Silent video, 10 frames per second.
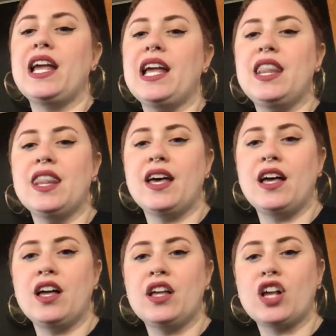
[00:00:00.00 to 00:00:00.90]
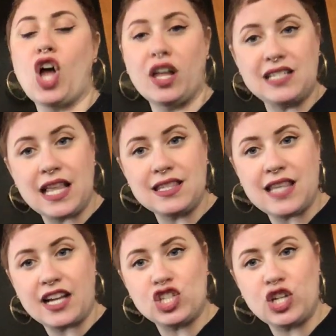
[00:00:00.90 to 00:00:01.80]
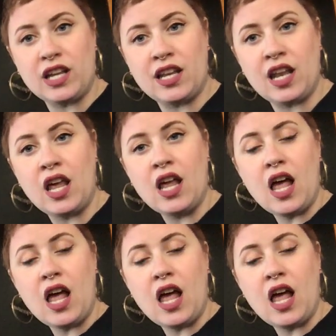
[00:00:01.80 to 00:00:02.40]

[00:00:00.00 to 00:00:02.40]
in the content section